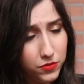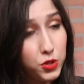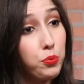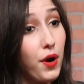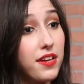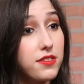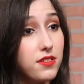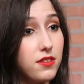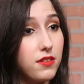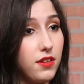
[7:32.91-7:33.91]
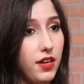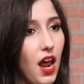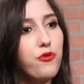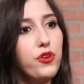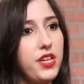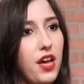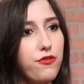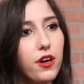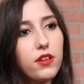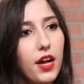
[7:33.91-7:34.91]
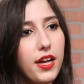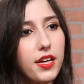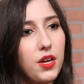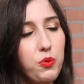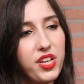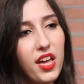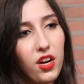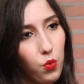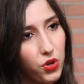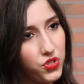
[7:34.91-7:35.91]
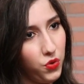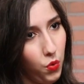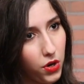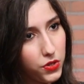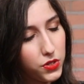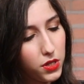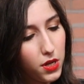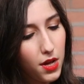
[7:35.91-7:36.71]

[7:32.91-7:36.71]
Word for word: depressed, and every day felt like it was getting worse and worse,